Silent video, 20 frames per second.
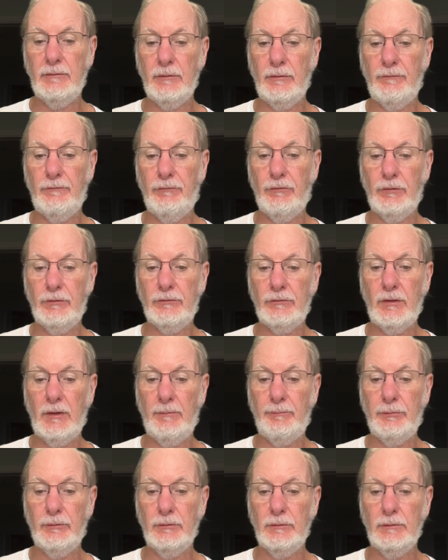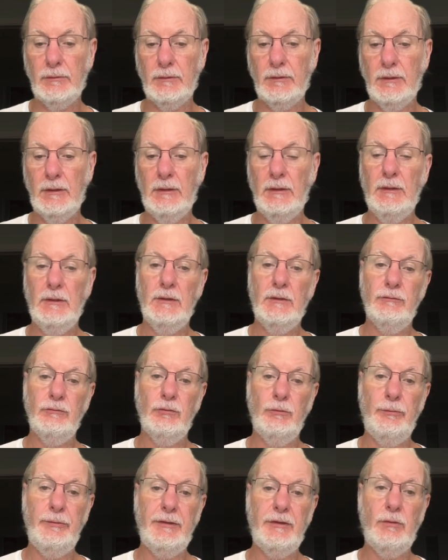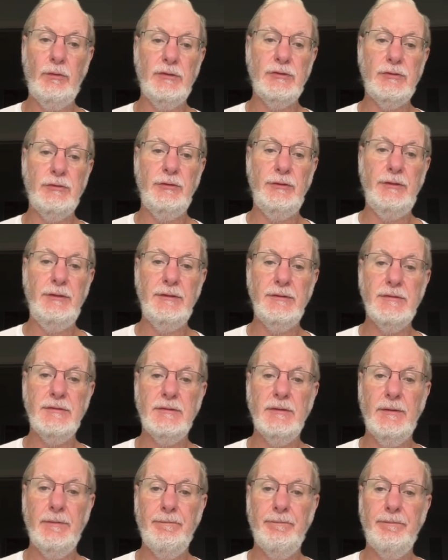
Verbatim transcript: the force couple. So the big question is,